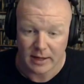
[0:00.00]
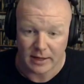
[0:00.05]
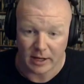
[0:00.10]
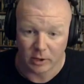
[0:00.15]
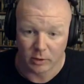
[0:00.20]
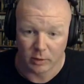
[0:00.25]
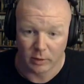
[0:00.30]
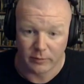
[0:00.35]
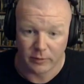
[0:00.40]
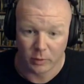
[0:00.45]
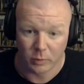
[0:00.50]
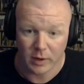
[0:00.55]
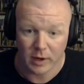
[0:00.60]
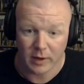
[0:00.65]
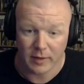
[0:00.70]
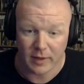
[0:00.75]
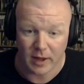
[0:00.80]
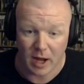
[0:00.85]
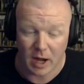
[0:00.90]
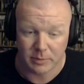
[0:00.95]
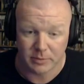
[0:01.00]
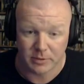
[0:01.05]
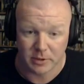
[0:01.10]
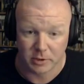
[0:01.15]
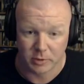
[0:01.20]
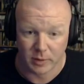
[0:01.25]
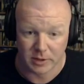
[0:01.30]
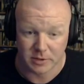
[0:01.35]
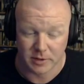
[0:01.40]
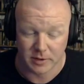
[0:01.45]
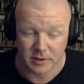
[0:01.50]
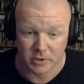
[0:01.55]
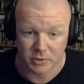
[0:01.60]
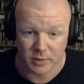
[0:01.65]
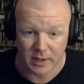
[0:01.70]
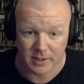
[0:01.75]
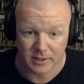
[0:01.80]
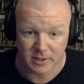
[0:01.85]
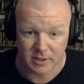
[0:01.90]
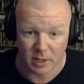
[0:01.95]
if you're running the opposite direction the
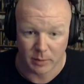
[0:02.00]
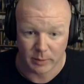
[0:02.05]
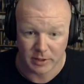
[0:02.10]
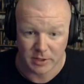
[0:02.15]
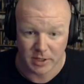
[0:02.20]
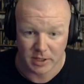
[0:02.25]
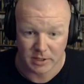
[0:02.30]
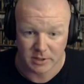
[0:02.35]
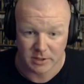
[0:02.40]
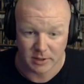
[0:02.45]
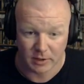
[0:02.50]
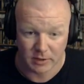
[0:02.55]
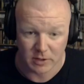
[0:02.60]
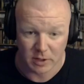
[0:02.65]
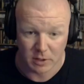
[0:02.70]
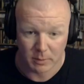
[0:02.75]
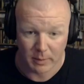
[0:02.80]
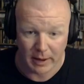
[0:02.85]
train's coming, chances are you may